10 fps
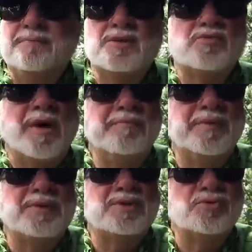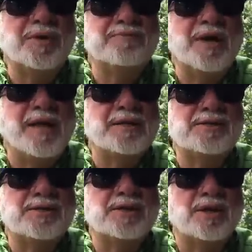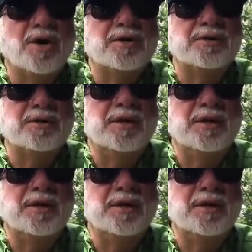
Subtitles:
That's why he put the tree of knowledge in the garden